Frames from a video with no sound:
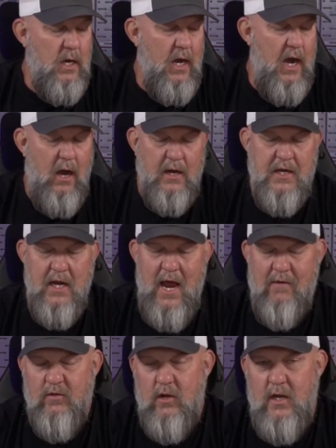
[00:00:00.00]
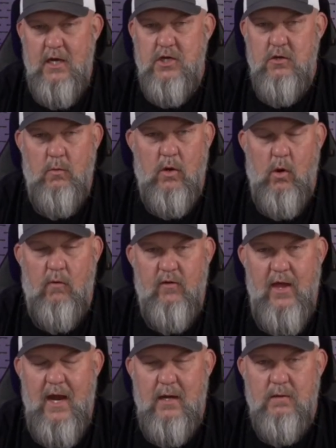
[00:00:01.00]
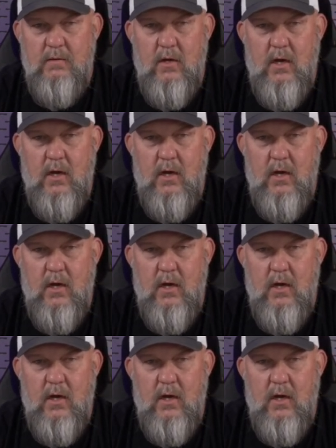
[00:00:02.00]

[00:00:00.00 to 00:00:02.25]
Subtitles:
I did have a little issue, and we'll go over that.